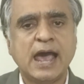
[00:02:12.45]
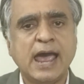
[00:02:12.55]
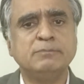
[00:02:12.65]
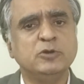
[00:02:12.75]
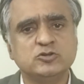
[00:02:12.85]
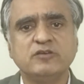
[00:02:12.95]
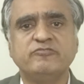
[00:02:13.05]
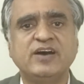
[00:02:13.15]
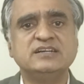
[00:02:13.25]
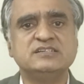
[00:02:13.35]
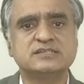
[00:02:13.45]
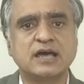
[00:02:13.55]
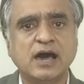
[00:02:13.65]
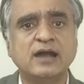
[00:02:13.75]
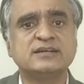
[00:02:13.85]
and mutual funds
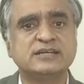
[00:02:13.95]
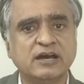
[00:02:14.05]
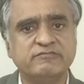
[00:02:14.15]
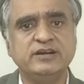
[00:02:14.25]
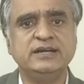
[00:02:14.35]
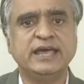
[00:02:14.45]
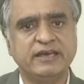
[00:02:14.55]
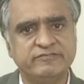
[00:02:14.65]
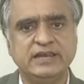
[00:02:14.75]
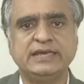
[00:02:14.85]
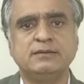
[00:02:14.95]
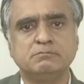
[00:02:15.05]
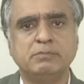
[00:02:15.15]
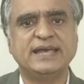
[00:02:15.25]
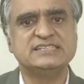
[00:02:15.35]
are governed heavily
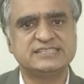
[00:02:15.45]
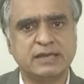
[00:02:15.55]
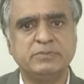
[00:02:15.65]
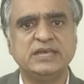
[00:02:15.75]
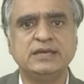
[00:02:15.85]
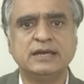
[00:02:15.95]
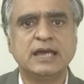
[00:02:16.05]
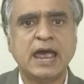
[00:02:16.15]
by SEBI